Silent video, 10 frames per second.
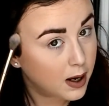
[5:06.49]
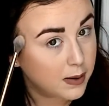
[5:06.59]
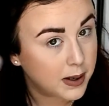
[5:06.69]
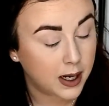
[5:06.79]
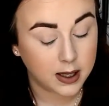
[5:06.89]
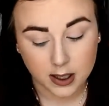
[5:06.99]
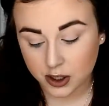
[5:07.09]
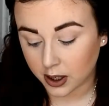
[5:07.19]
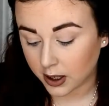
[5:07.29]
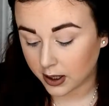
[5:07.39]
I'm a highlight
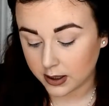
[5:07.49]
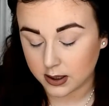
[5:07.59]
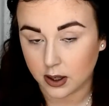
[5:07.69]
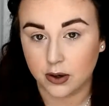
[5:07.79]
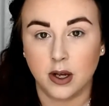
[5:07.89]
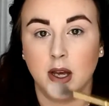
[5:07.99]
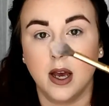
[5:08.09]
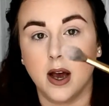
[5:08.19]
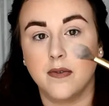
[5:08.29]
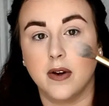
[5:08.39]
junkie, so
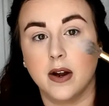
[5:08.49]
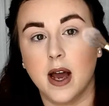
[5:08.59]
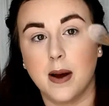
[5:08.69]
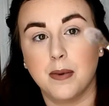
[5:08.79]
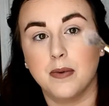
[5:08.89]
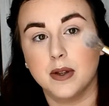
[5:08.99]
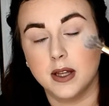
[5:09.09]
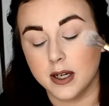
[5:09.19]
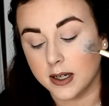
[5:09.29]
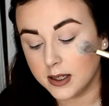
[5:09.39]
I'm very happy with
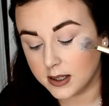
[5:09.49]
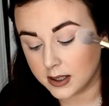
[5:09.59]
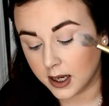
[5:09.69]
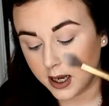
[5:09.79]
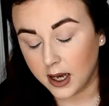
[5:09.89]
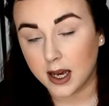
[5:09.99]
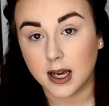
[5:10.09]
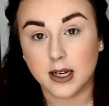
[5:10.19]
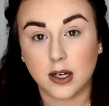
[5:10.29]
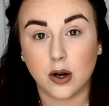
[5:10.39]
this.
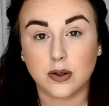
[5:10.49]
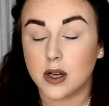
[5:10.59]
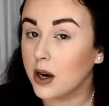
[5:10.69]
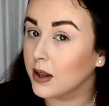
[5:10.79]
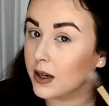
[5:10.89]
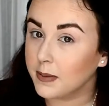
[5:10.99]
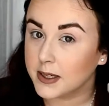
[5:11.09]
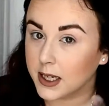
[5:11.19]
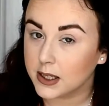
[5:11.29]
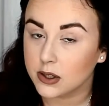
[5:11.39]
It goes on a little
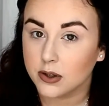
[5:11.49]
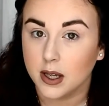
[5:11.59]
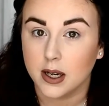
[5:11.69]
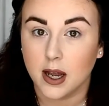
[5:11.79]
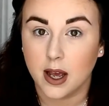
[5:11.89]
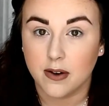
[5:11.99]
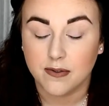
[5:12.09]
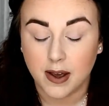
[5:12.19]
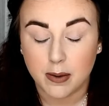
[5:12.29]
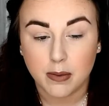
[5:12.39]
bit denser than a
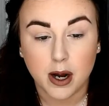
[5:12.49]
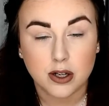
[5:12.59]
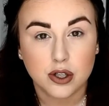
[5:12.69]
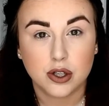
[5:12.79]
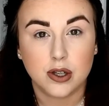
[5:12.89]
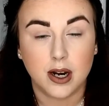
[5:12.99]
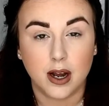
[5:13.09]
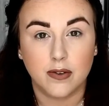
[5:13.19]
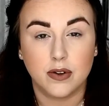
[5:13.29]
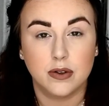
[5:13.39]
fan brush that I
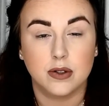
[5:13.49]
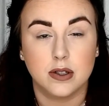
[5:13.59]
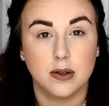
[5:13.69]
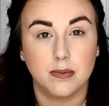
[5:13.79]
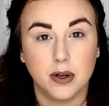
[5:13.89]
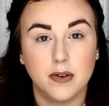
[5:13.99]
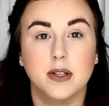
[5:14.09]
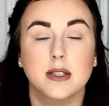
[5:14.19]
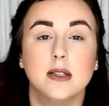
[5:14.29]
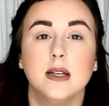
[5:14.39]
have used
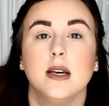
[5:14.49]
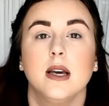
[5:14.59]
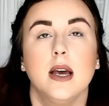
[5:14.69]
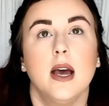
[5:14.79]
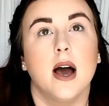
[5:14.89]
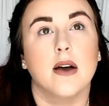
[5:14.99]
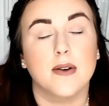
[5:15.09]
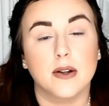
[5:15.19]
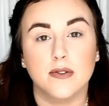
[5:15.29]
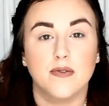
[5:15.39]
previously. I
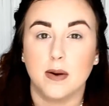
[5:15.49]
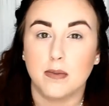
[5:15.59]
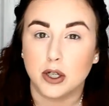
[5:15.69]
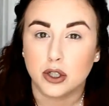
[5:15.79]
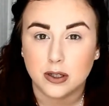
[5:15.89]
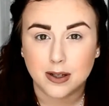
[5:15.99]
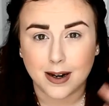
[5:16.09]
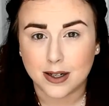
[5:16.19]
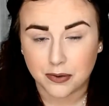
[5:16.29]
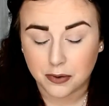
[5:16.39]
found the fan brush just kind
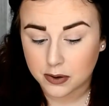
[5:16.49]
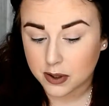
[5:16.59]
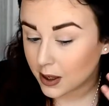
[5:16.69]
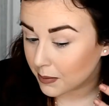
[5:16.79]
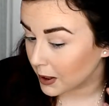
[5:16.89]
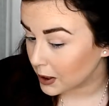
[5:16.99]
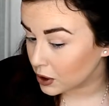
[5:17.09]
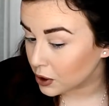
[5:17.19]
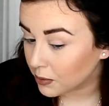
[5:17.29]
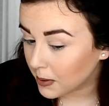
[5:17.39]
of diffused it a bit
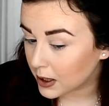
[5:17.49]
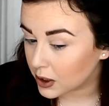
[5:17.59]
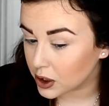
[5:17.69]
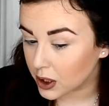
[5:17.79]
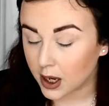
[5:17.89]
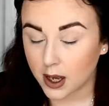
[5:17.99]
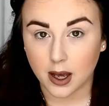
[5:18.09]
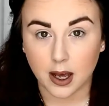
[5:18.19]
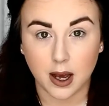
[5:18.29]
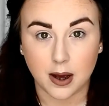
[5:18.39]
too much.
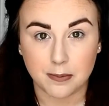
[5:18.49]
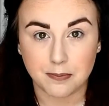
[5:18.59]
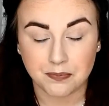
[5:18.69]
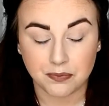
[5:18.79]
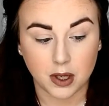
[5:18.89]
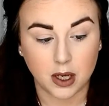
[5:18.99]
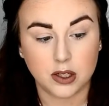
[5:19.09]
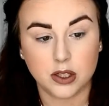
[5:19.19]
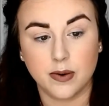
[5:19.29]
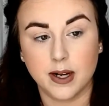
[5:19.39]

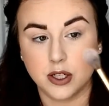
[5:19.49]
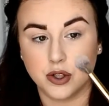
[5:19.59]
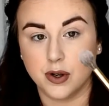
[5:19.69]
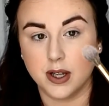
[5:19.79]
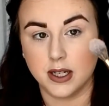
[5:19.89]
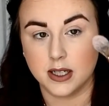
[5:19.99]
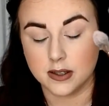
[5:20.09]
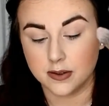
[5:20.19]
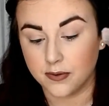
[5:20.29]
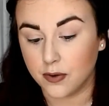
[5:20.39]
So I enjoy
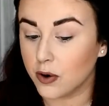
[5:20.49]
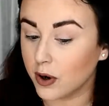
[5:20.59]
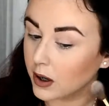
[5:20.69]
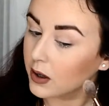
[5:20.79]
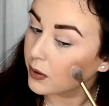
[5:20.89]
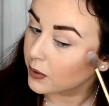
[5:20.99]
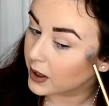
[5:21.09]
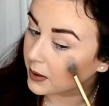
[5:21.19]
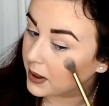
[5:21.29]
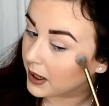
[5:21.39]
this for
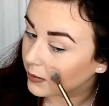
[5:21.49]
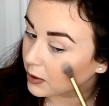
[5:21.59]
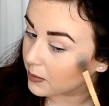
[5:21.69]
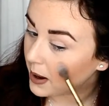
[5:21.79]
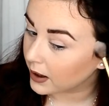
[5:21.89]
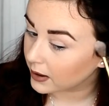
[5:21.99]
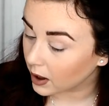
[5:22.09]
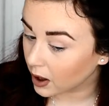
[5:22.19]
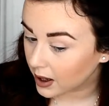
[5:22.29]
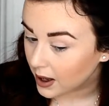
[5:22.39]
really being able to pack that
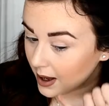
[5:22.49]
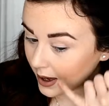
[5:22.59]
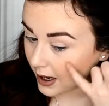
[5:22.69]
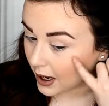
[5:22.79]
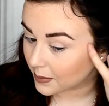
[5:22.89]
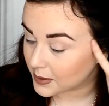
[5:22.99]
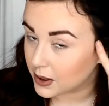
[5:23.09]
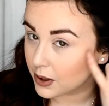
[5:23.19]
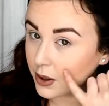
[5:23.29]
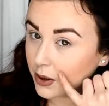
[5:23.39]
on, and it helps,
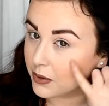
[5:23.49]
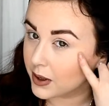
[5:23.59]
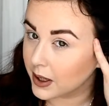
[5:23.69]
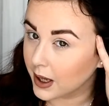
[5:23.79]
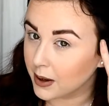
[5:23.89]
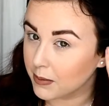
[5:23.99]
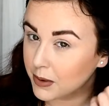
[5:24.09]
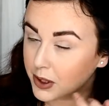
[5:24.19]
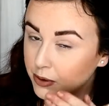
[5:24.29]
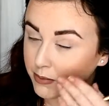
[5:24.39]
you know, really get it
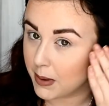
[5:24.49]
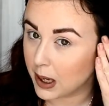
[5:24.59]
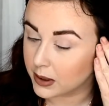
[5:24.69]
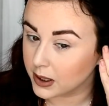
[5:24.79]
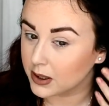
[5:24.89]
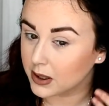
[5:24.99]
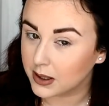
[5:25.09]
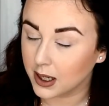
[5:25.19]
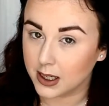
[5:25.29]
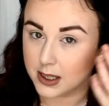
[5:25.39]
to melt into the
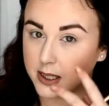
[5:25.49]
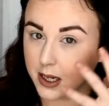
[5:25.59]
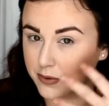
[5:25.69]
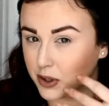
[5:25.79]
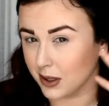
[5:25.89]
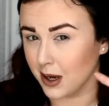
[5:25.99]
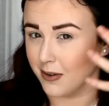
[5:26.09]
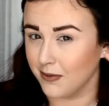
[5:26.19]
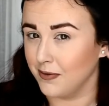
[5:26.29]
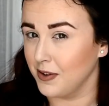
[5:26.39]
skin instead of just kind
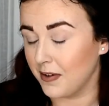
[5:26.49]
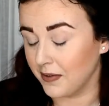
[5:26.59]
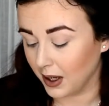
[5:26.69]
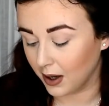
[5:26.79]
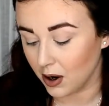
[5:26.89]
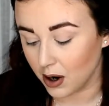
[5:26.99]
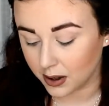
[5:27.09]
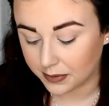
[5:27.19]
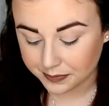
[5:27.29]
of fluffing it on.